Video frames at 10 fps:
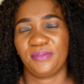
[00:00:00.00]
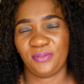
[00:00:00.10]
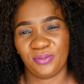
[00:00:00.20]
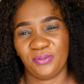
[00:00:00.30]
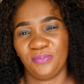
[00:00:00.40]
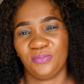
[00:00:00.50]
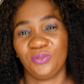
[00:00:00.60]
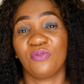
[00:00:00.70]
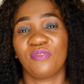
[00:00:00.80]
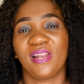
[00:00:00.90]
You know,
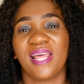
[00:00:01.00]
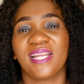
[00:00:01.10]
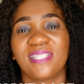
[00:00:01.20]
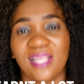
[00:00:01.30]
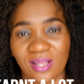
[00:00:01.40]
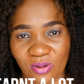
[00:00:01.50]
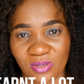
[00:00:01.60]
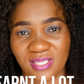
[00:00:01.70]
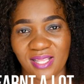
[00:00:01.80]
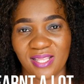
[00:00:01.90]
you've learned a
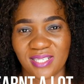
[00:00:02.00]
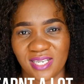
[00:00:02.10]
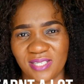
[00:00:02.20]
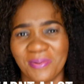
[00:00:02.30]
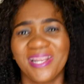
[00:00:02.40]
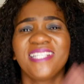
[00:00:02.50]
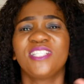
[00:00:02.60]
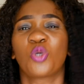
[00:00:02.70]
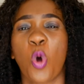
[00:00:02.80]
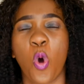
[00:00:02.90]
lot in that relationship. Let
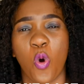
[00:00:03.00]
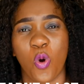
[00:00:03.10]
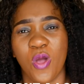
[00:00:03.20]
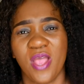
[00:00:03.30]
it go.